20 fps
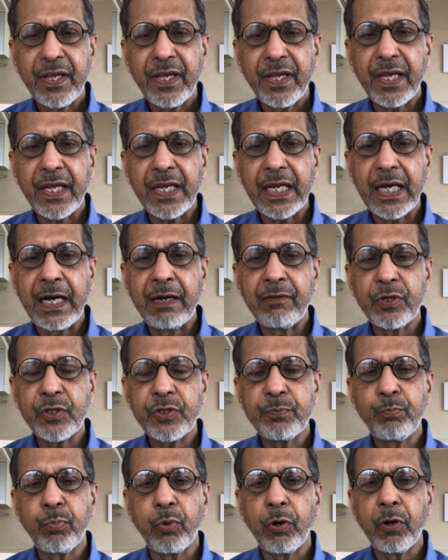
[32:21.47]
And I
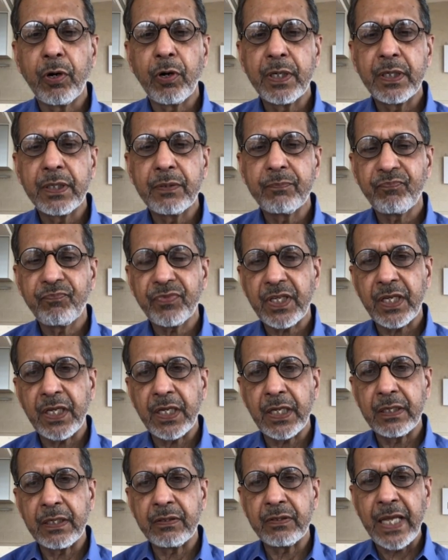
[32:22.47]
was born
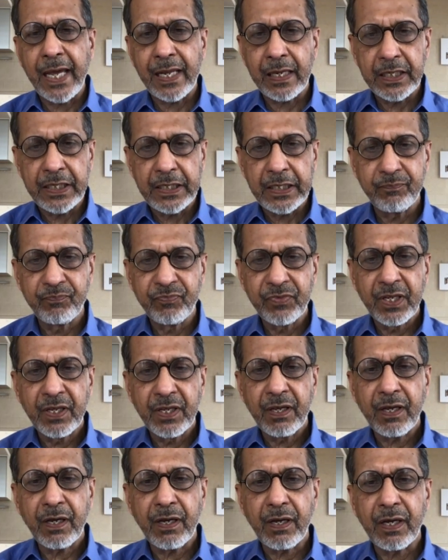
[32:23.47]
in Delhi,
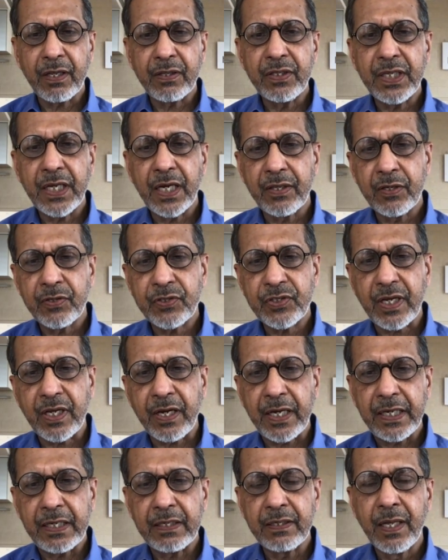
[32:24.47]
the other
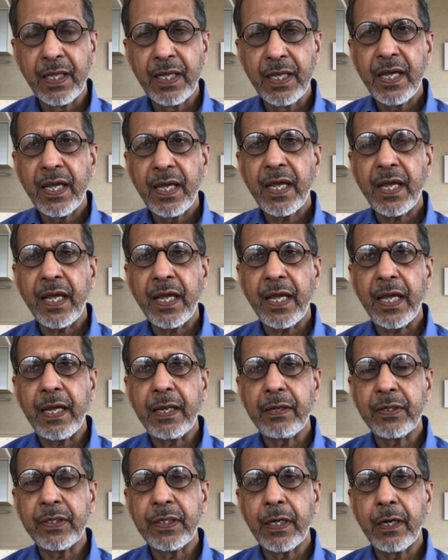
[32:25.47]
side.
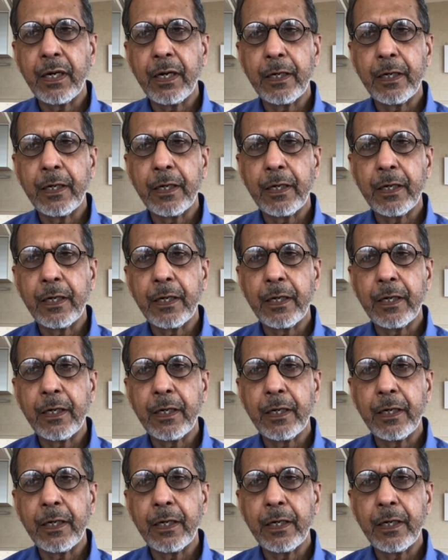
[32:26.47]
And